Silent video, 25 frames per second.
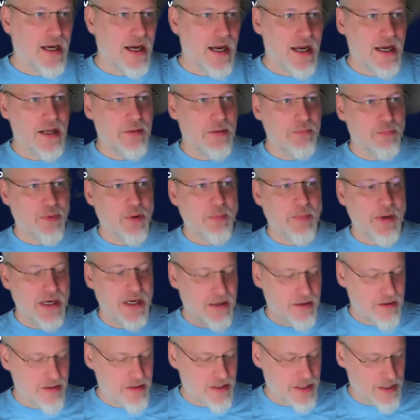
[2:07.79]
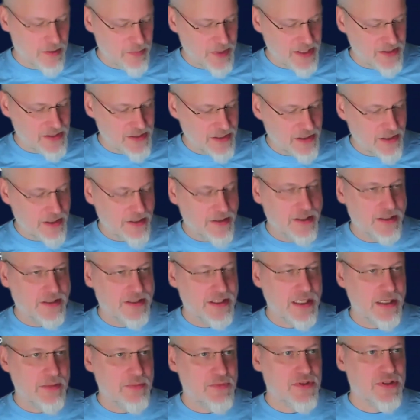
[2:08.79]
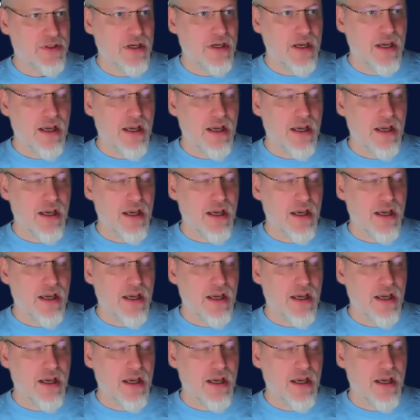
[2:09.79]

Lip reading: and prepare basically the teams